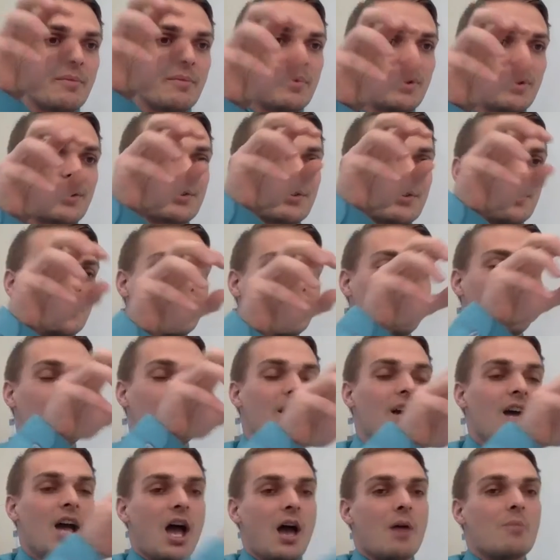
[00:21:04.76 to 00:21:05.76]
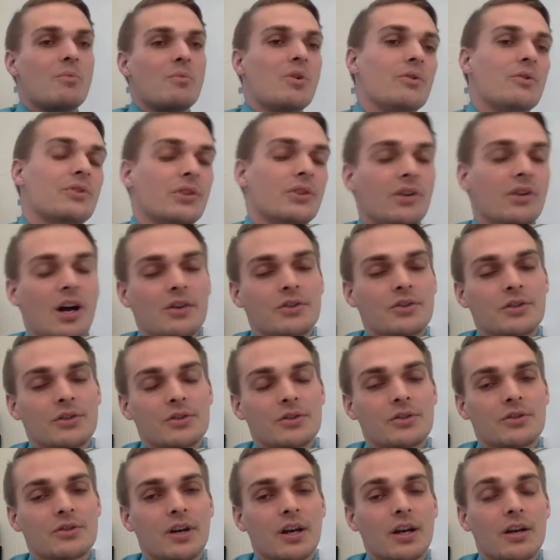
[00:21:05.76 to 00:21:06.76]
pixel, and move across your
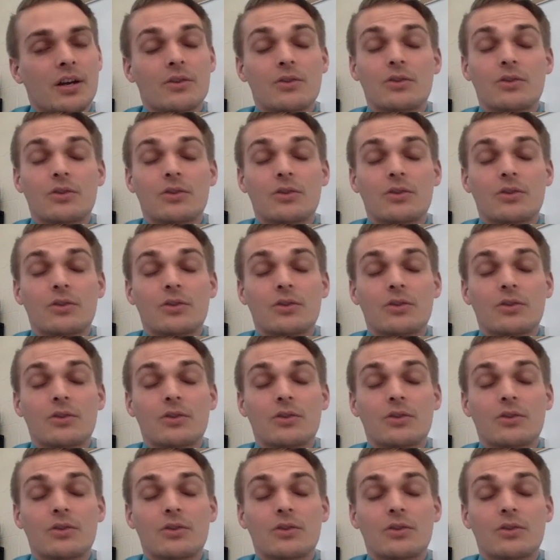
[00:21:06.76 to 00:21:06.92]
screen.